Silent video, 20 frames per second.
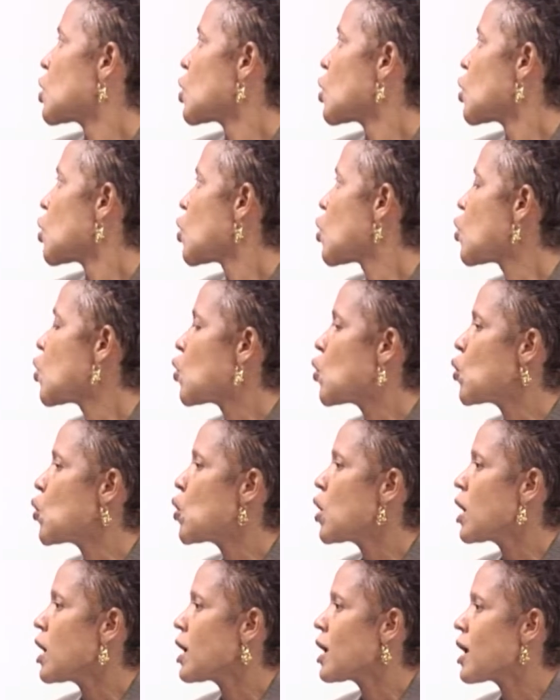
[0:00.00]

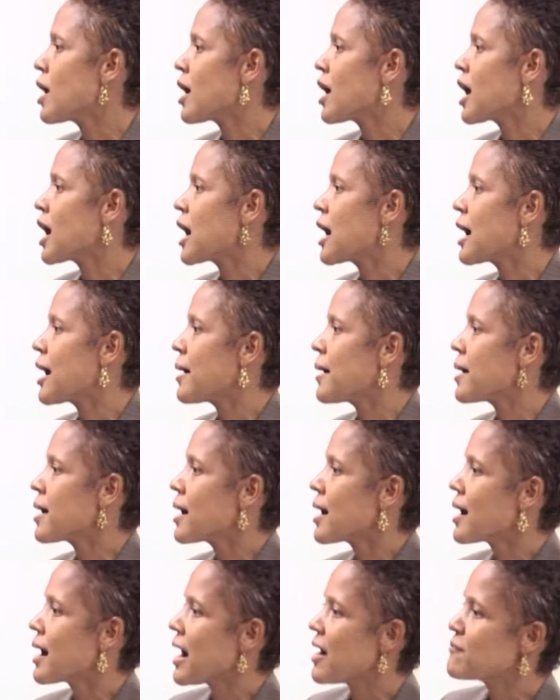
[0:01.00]
who
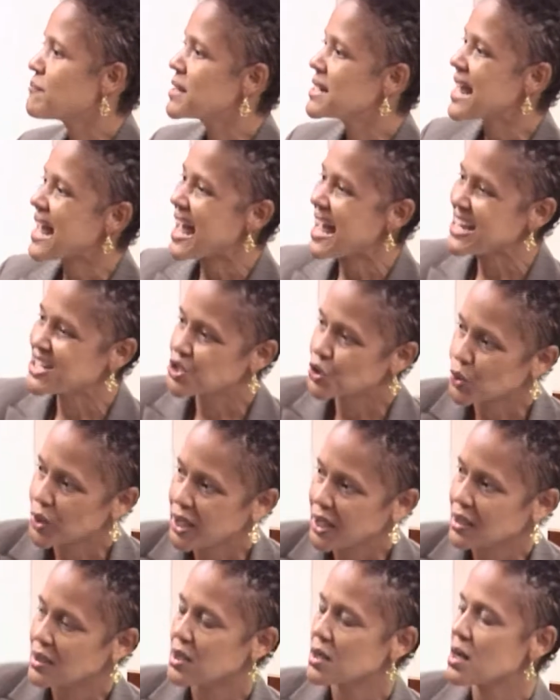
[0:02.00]
have been
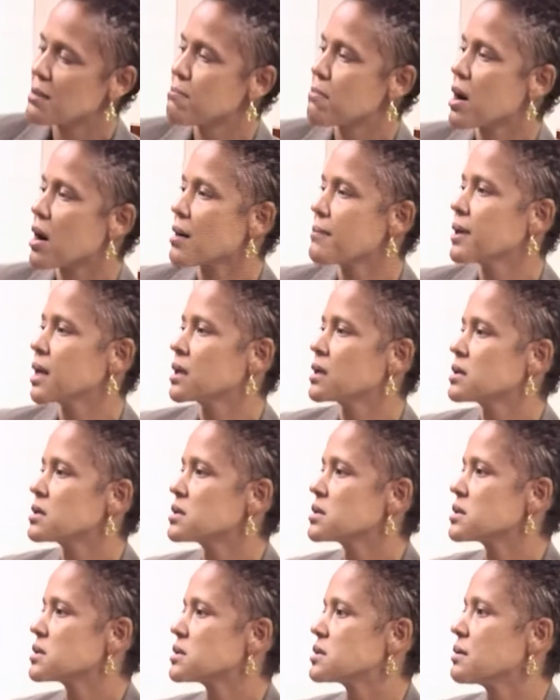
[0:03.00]
educated in
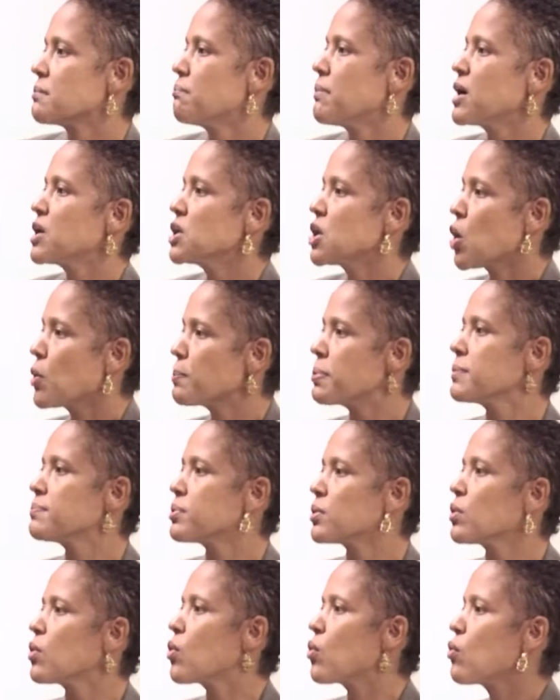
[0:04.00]
Barbados, but young
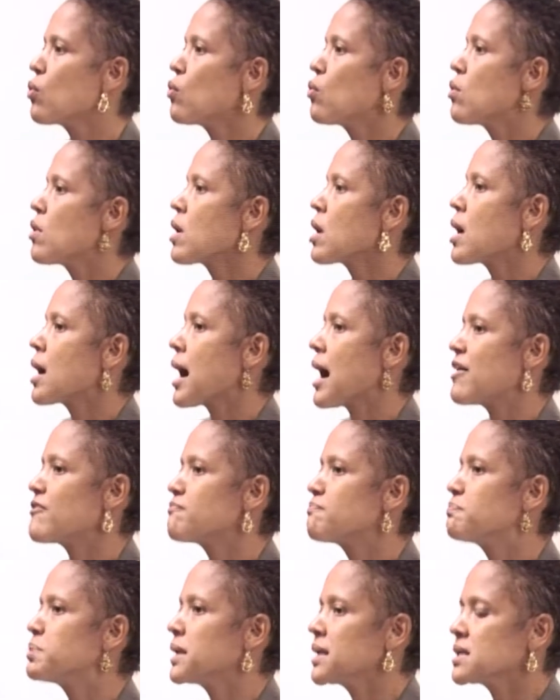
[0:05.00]
people who
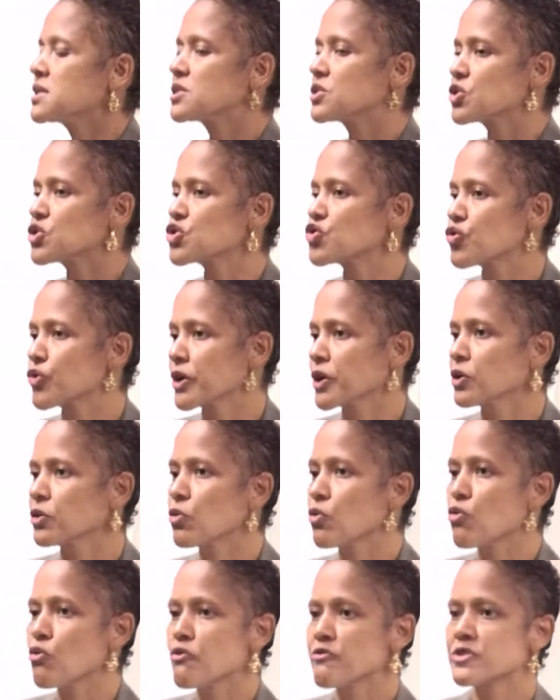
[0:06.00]
have blazed a trail
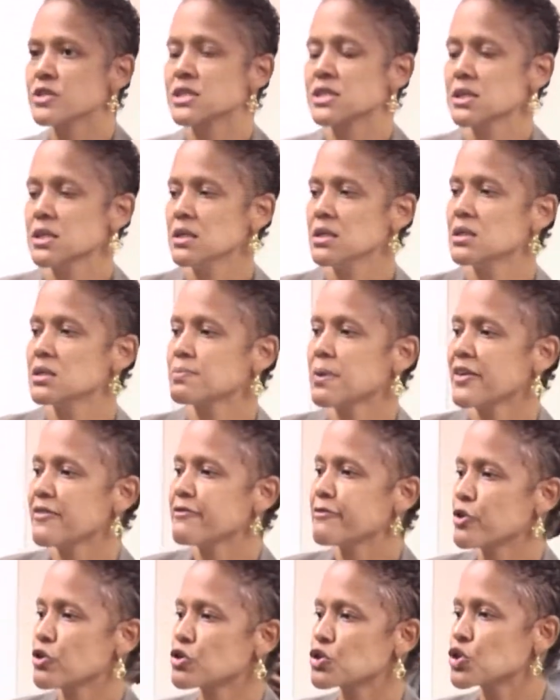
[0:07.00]
overseas by
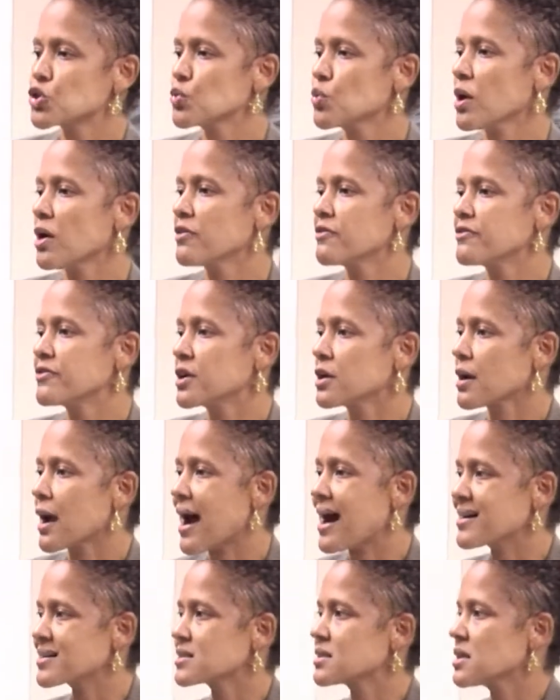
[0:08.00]
virtue of their
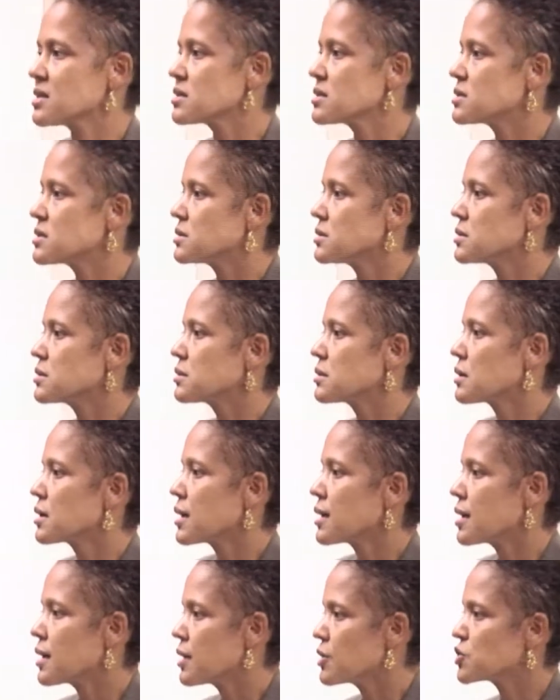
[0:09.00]
access to
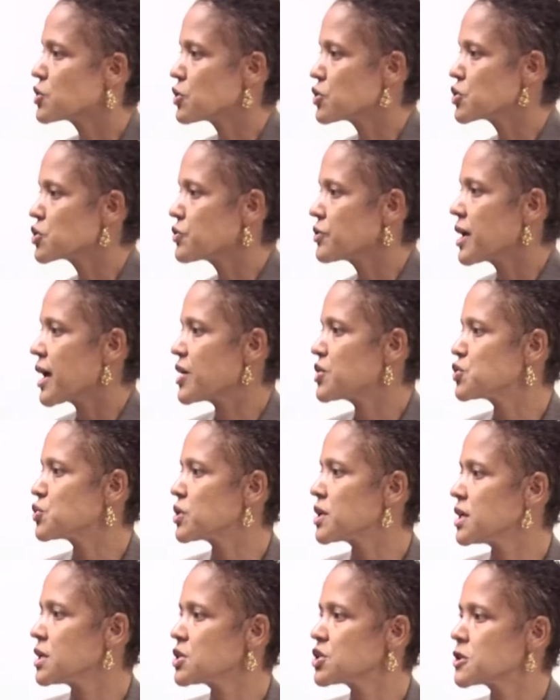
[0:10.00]
tertiary
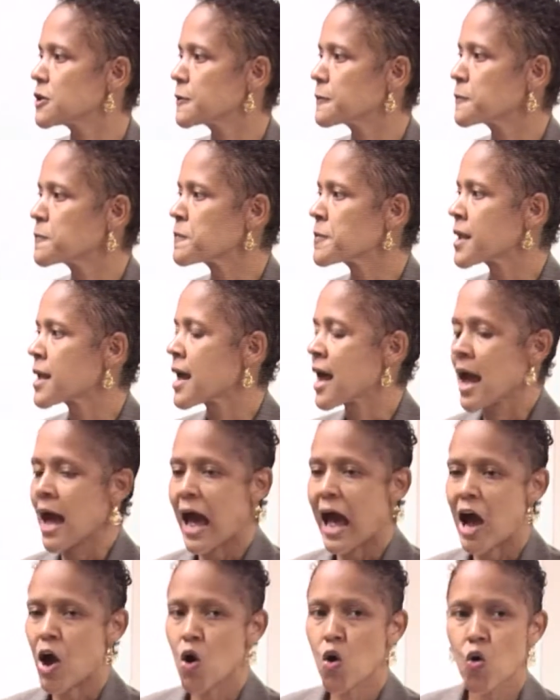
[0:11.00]
education,
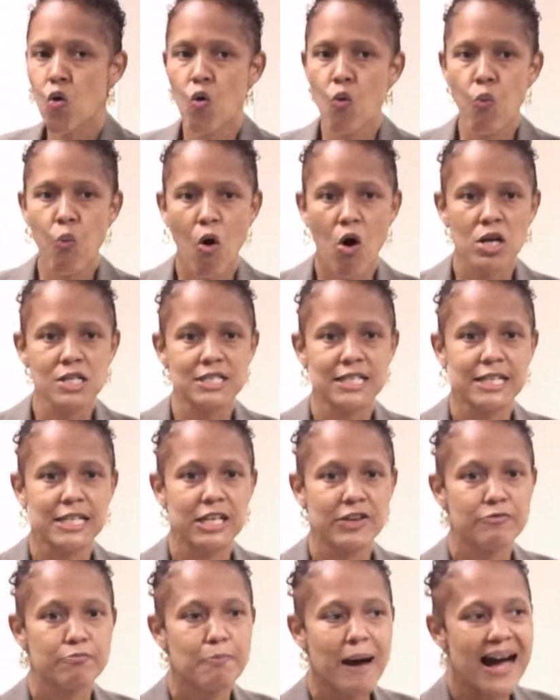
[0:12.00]
and who want to
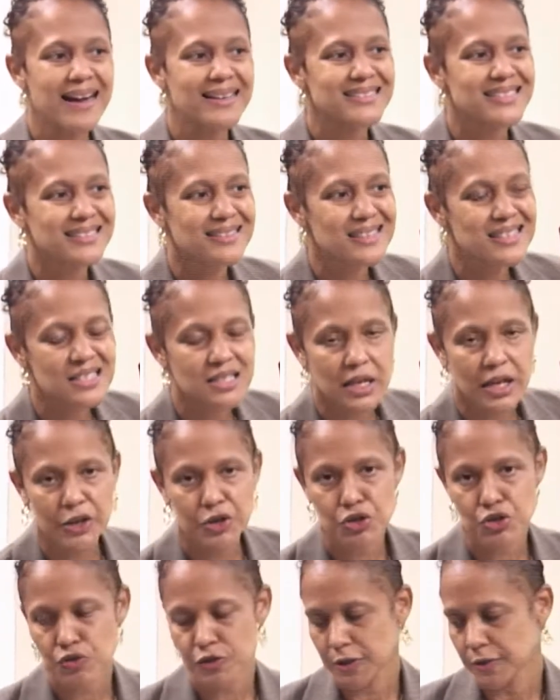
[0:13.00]
give back to this
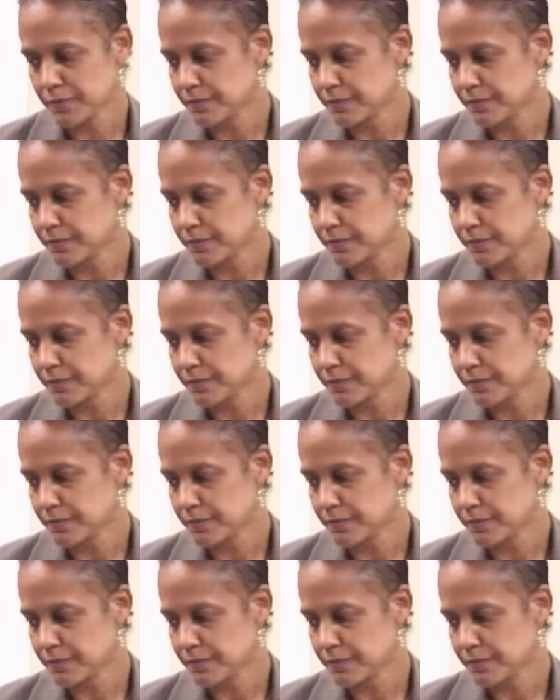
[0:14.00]
country.